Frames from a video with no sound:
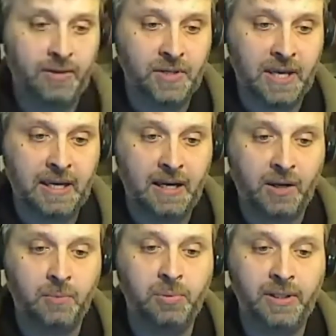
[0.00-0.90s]
is a uh,
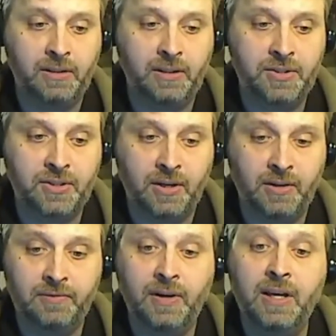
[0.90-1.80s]
complete list
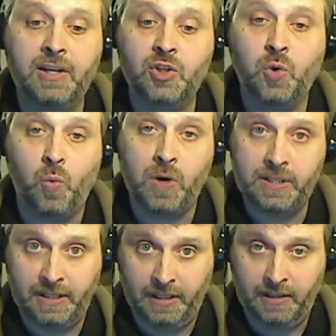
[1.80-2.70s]
of
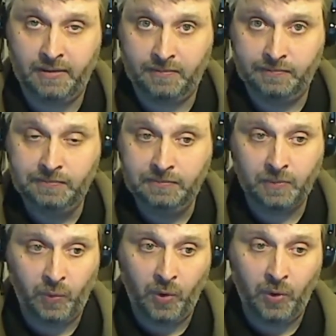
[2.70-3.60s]
20.
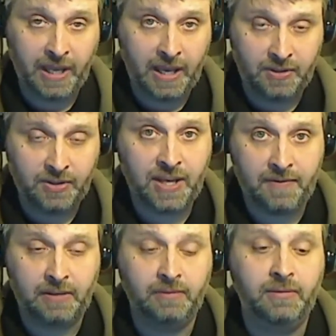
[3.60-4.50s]
We only gave you
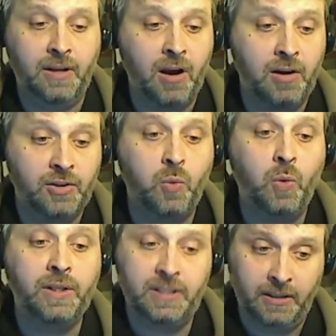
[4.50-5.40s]
seven. There are
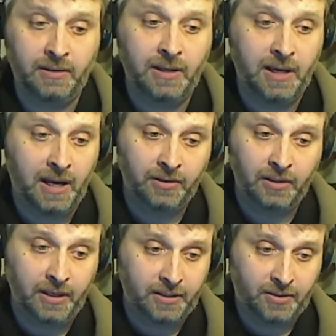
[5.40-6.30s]
20 on the
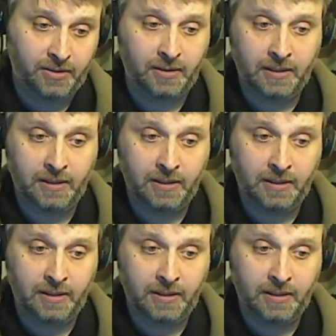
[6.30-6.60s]
list.